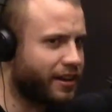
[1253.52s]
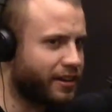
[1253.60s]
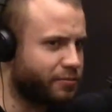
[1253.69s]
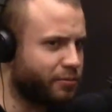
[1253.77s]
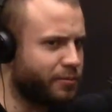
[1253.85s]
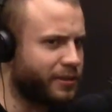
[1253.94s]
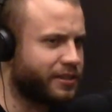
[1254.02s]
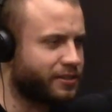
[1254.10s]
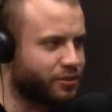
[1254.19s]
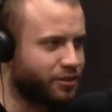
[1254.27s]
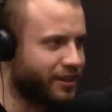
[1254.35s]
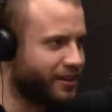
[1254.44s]
guess because of
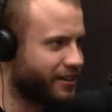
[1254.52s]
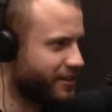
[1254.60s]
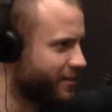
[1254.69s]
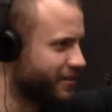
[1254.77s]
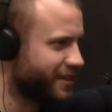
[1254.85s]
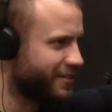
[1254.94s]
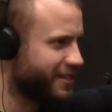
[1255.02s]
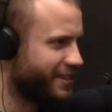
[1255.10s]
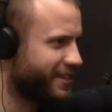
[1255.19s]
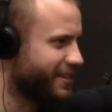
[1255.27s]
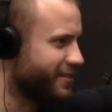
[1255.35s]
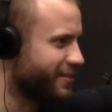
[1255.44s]
Drake or whatever. Or